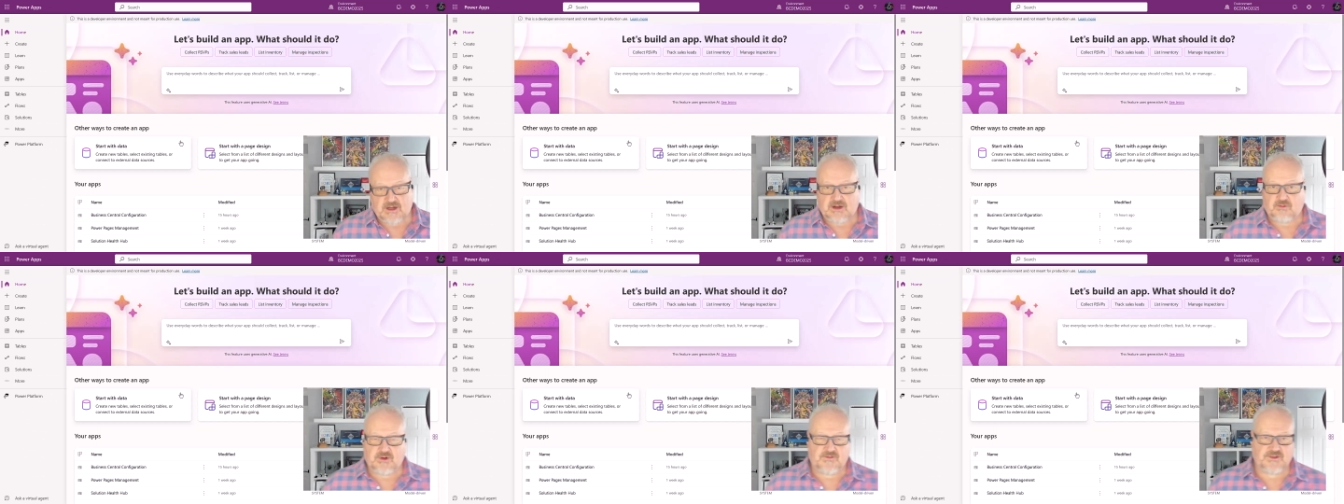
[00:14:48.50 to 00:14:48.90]

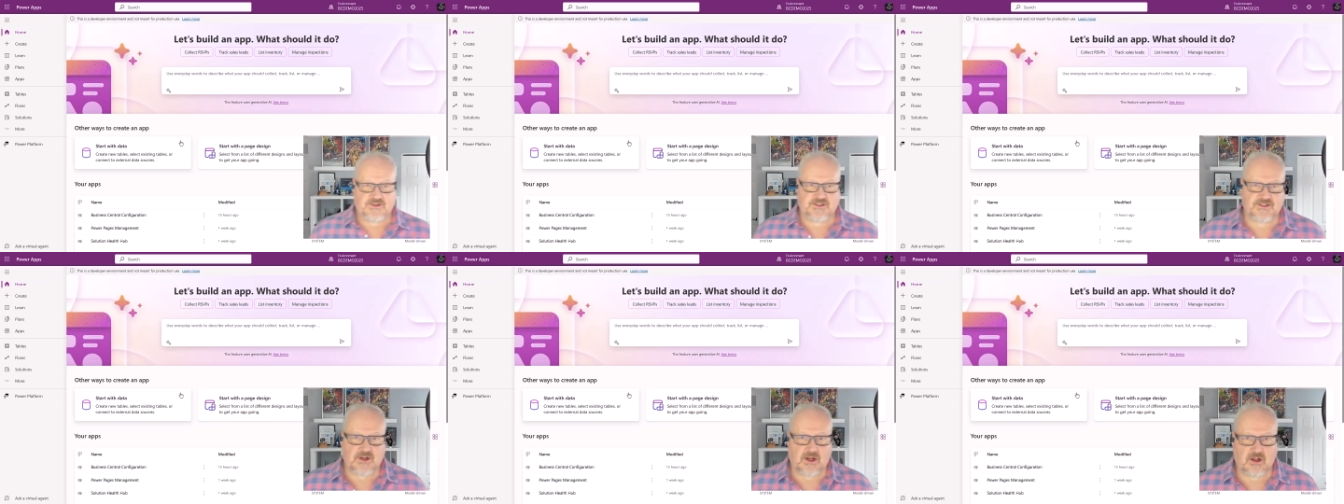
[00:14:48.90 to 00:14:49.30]
we've
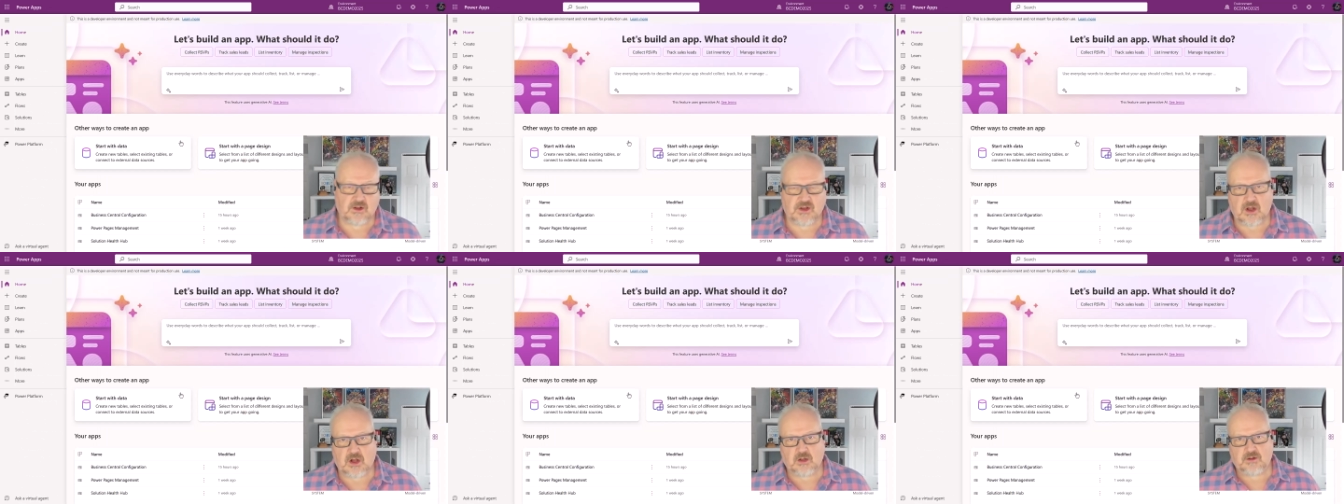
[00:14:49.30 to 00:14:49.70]

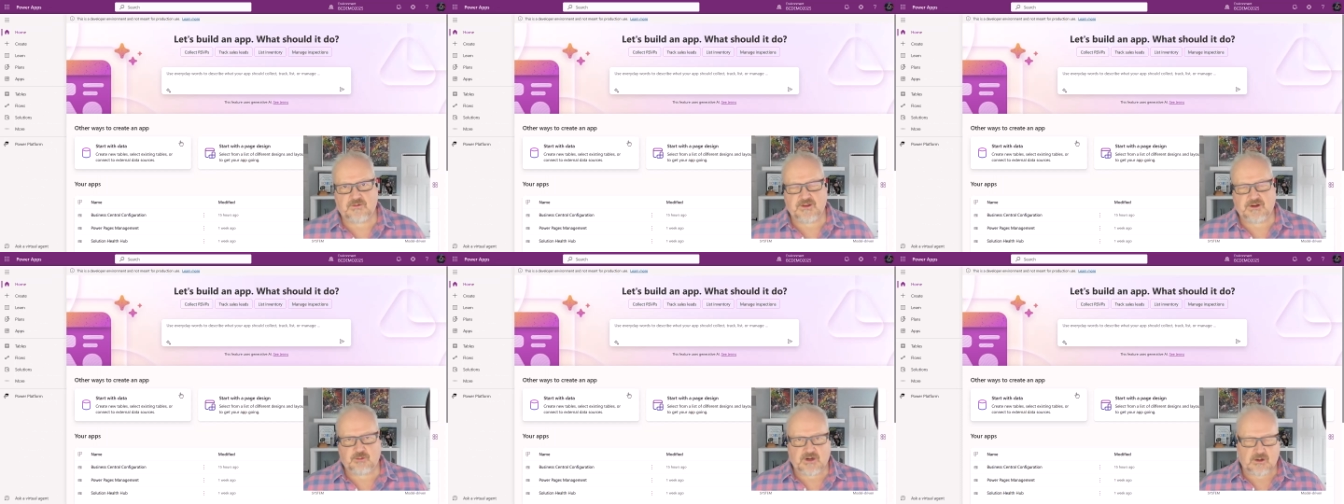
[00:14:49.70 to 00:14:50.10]
installed all of
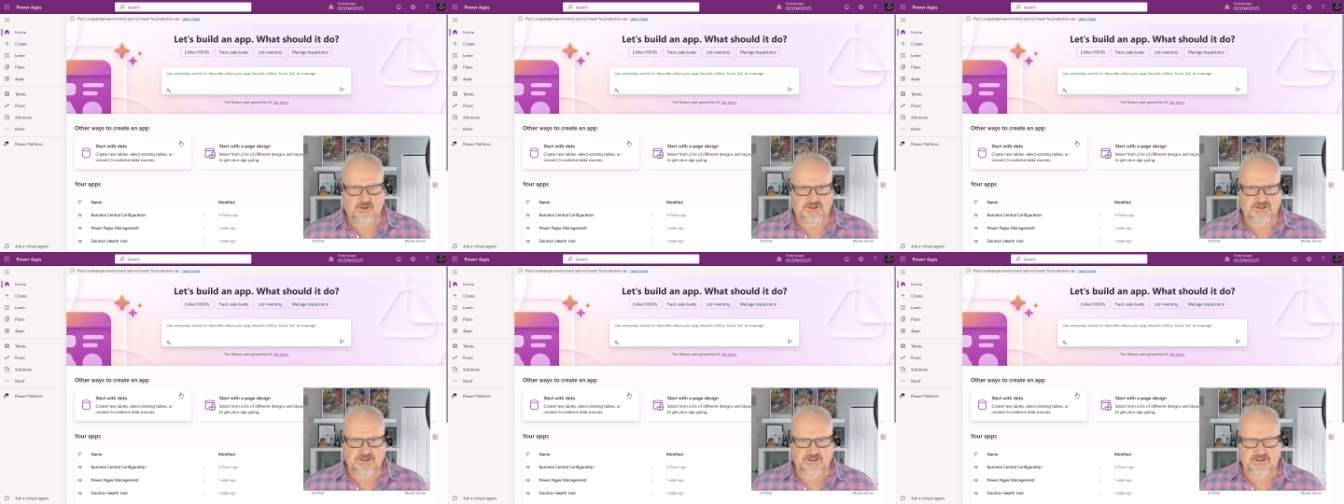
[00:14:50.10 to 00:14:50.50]
the
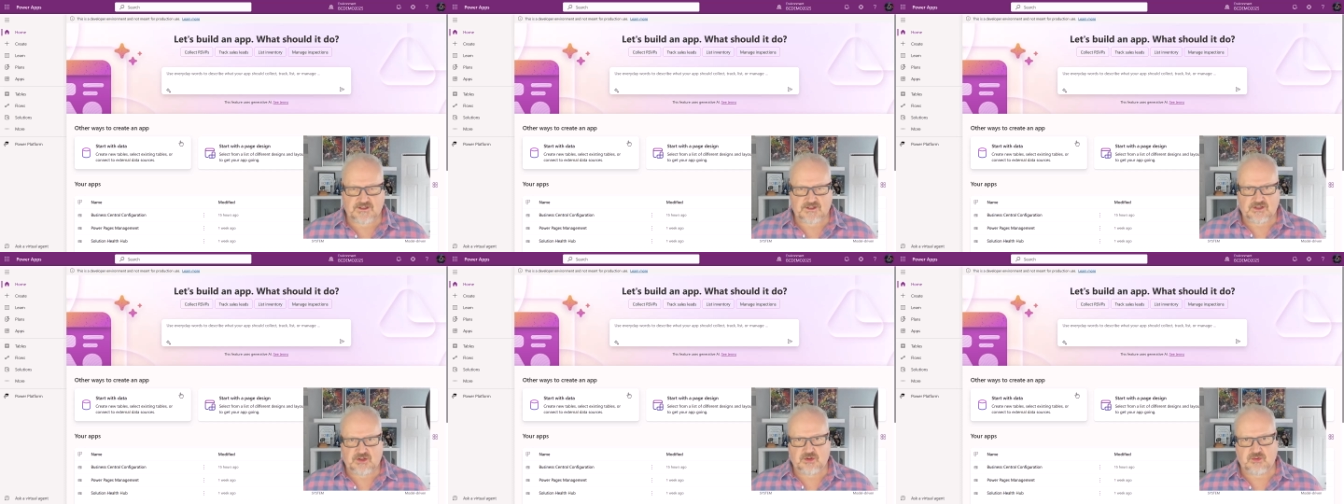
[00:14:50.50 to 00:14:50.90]

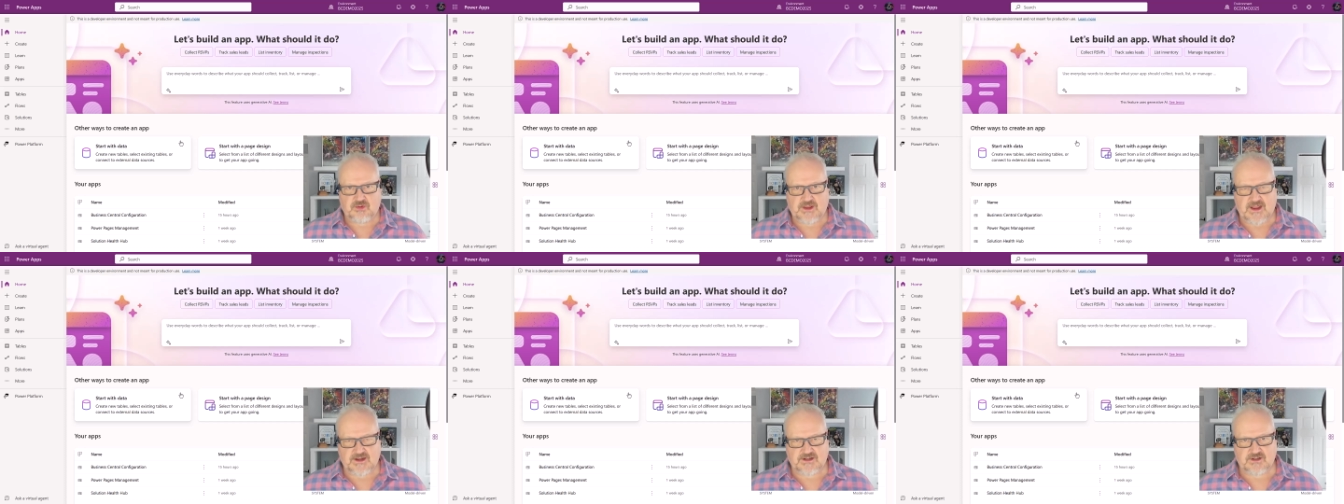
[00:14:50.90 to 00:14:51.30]
requisites to
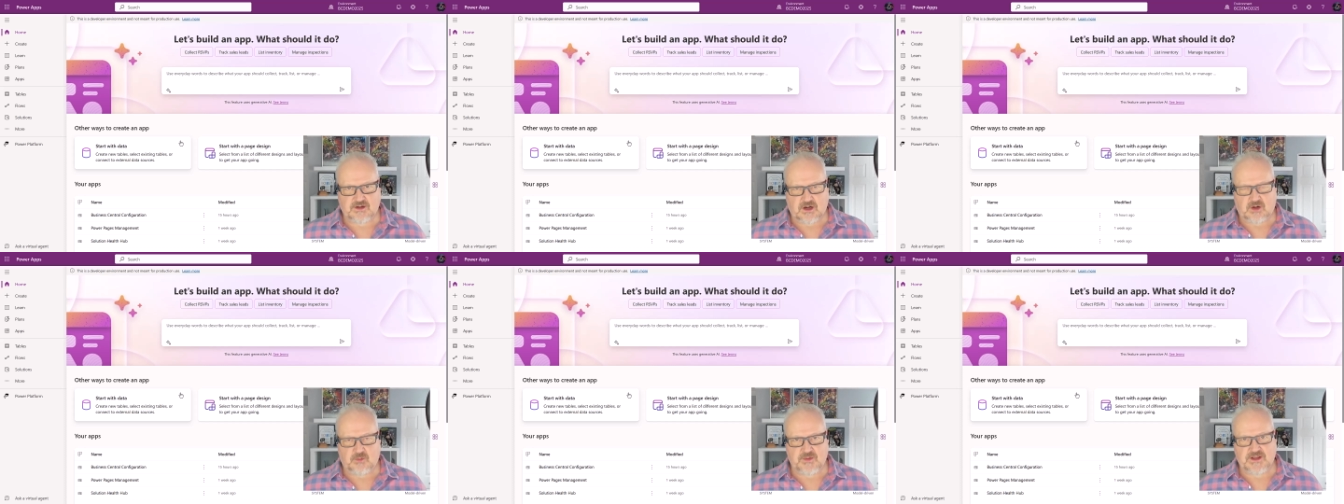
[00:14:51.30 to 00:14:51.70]
get
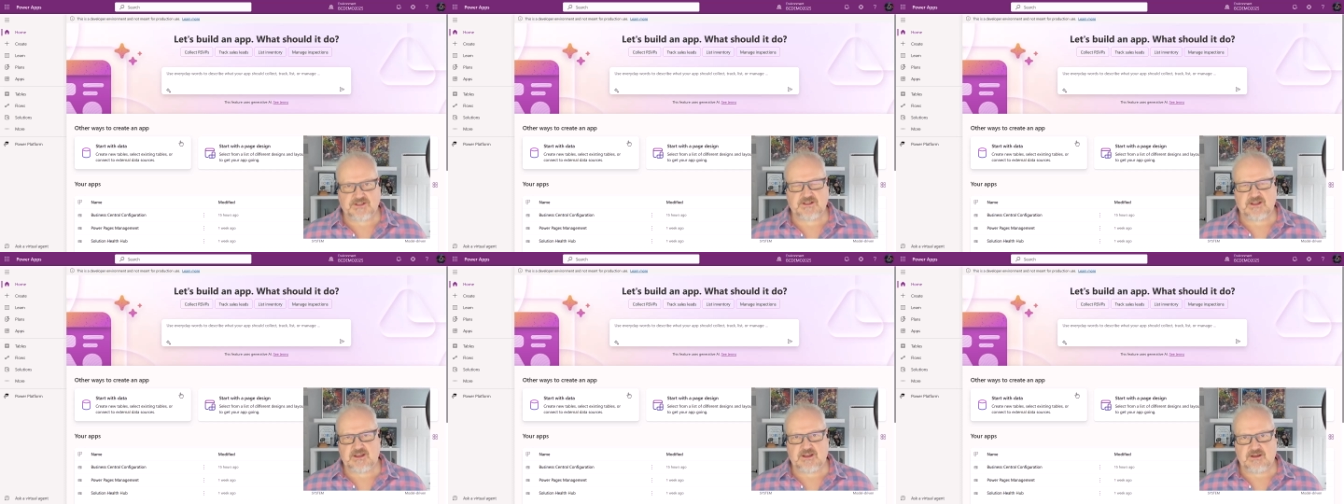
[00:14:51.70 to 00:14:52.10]
our
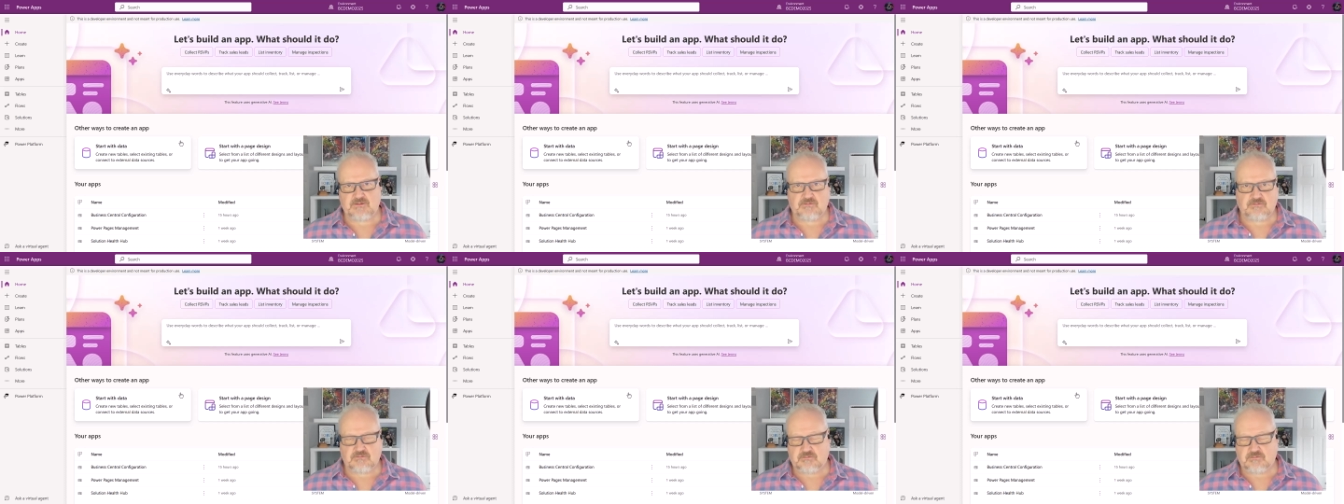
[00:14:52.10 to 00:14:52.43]
BC